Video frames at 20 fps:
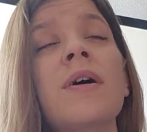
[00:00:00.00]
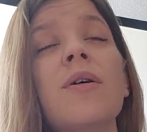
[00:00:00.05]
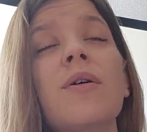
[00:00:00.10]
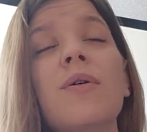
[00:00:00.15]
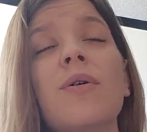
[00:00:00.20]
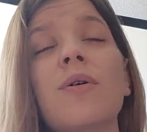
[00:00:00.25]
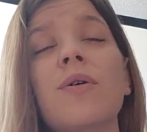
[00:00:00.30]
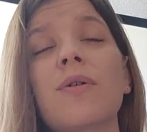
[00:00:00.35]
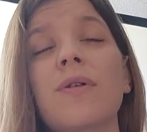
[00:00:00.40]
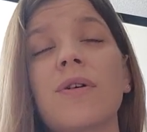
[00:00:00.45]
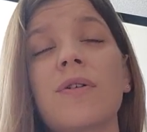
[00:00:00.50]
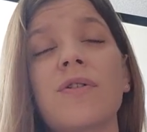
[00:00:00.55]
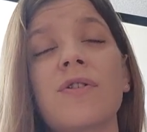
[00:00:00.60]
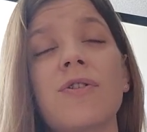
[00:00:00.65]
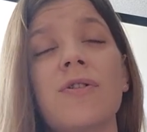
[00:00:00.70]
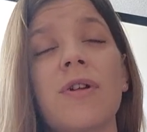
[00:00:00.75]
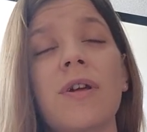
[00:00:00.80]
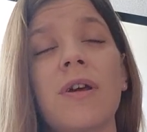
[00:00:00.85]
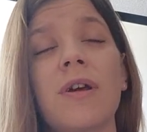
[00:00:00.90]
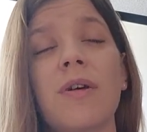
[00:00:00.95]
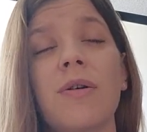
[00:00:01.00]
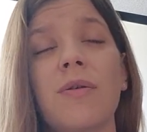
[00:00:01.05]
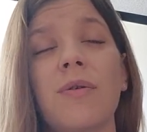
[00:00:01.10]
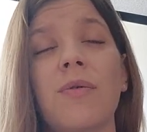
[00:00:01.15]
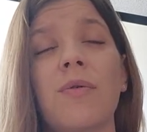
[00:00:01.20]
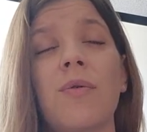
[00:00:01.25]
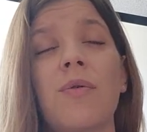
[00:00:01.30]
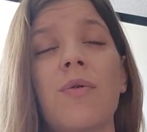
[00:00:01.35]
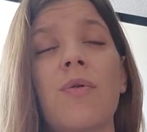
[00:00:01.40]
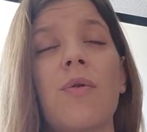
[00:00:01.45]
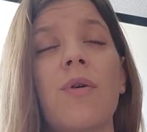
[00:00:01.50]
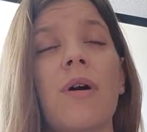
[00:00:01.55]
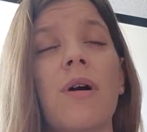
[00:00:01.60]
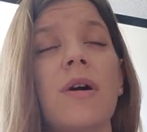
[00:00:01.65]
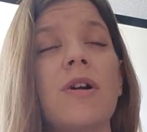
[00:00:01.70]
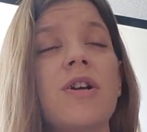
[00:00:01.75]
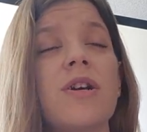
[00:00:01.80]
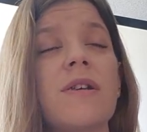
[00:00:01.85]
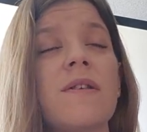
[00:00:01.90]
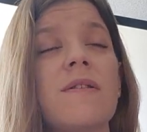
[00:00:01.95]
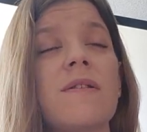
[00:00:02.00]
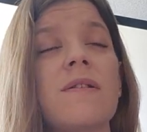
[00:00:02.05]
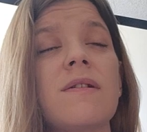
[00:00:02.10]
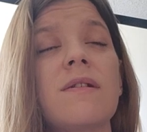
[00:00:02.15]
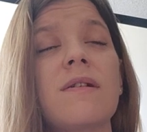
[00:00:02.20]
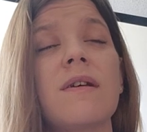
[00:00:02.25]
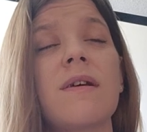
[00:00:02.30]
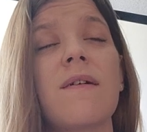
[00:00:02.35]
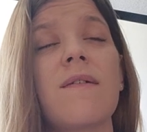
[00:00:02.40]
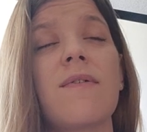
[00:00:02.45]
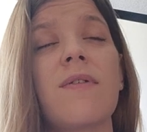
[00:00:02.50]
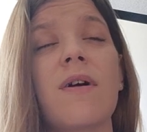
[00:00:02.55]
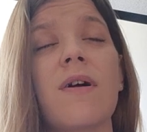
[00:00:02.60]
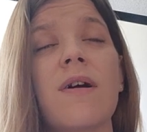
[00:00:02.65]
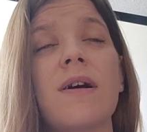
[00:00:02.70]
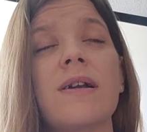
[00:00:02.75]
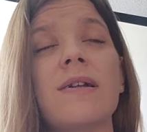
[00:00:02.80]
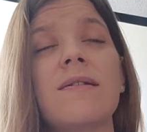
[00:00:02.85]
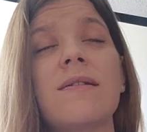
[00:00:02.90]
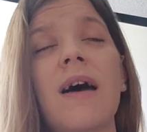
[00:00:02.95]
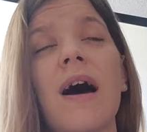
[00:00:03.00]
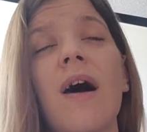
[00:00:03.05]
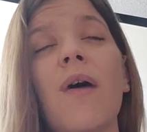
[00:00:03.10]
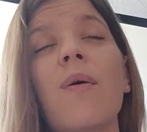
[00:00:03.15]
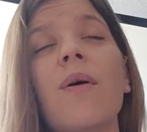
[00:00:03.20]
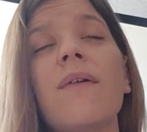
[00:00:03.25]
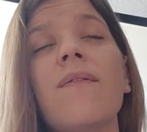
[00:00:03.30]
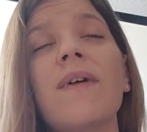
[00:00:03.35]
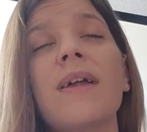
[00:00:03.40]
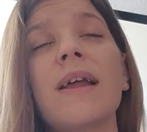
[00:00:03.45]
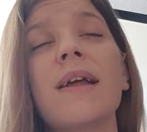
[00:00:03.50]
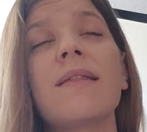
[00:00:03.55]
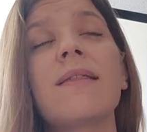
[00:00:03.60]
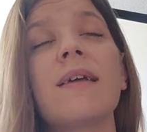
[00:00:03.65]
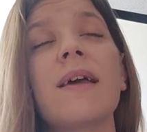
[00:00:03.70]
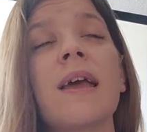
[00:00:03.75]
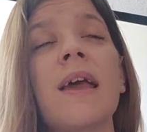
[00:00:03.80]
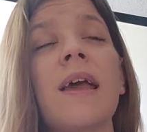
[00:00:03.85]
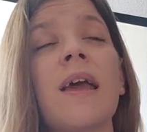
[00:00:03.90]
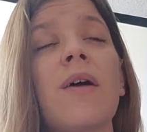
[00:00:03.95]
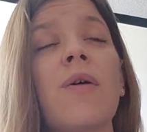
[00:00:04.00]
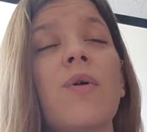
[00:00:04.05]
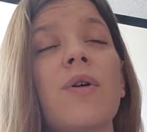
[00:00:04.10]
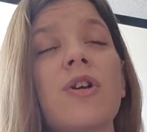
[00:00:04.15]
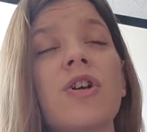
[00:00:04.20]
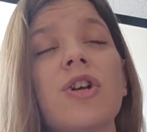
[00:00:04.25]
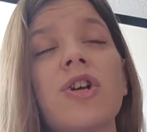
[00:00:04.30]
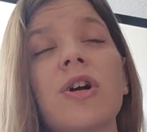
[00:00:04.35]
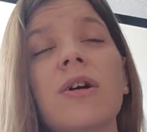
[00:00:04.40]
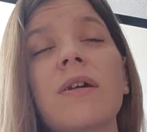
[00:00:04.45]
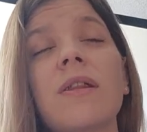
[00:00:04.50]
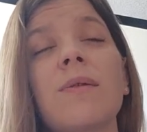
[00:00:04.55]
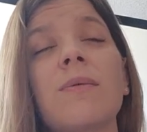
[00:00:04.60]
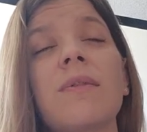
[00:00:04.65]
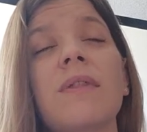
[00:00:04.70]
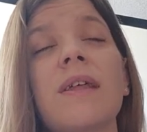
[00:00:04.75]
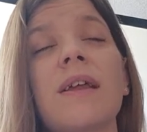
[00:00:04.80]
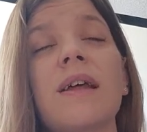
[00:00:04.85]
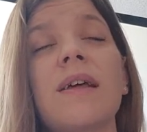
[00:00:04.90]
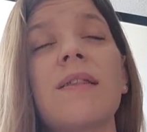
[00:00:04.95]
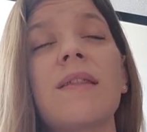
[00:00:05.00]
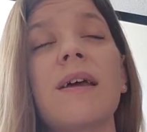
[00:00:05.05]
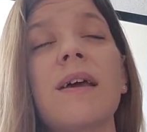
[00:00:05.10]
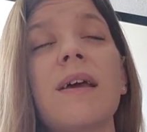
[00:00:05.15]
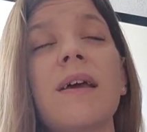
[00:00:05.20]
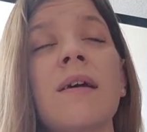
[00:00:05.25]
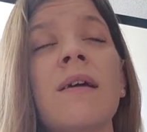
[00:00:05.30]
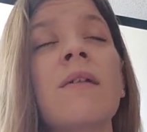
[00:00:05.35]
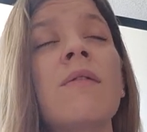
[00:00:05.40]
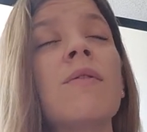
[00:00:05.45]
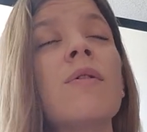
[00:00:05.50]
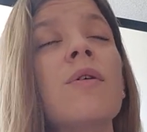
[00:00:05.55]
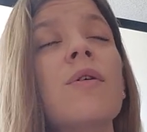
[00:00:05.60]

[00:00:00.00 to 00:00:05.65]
grow closer to you or just if they're in doubt of anything or struggling with anything,